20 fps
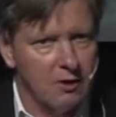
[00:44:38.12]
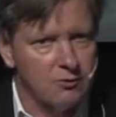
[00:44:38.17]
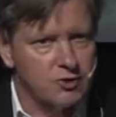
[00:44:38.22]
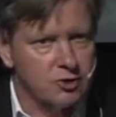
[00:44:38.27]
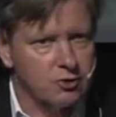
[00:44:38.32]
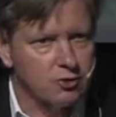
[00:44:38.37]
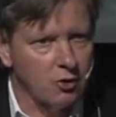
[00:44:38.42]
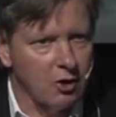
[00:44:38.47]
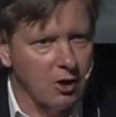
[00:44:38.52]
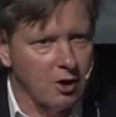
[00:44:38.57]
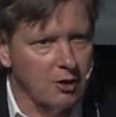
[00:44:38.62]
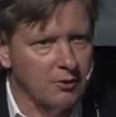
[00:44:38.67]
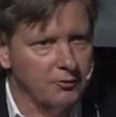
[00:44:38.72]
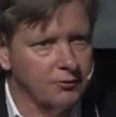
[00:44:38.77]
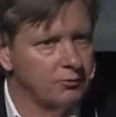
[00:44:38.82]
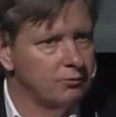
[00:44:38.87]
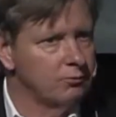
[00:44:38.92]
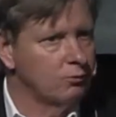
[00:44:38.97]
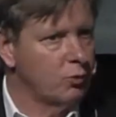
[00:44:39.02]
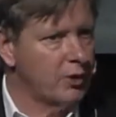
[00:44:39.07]
trials,
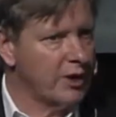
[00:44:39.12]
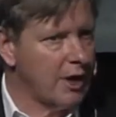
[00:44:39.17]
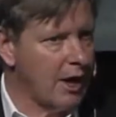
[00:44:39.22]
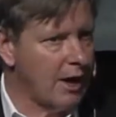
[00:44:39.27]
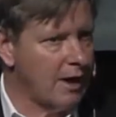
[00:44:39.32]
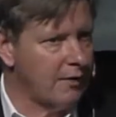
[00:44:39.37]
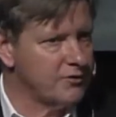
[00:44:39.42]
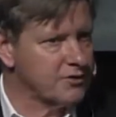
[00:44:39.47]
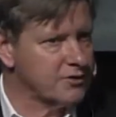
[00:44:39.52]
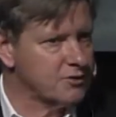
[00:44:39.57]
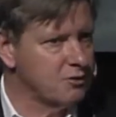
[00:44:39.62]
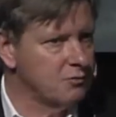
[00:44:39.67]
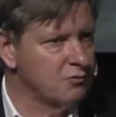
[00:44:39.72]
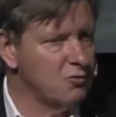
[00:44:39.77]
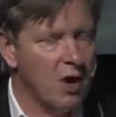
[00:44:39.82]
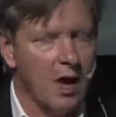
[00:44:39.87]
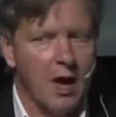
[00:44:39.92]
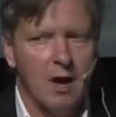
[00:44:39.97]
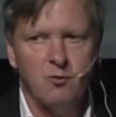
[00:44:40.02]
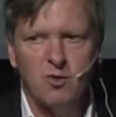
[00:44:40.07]
we harvested them,
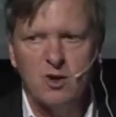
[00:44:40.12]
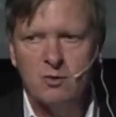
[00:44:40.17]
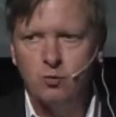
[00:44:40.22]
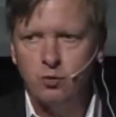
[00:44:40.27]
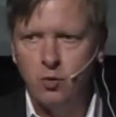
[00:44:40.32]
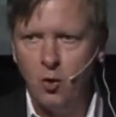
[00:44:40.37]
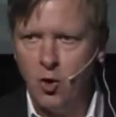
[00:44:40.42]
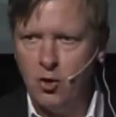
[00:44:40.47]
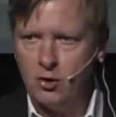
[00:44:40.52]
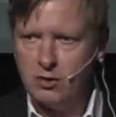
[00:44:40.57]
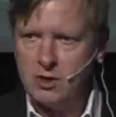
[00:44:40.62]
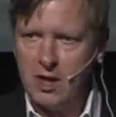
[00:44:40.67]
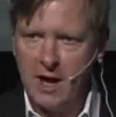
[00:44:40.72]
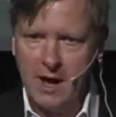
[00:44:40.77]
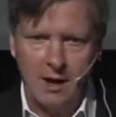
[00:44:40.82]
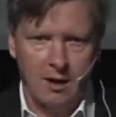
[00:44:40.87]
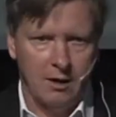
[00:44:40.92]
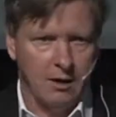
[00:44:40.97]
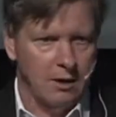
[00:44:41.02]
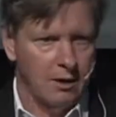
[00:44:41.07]
and we worked
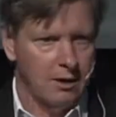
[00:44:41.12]
out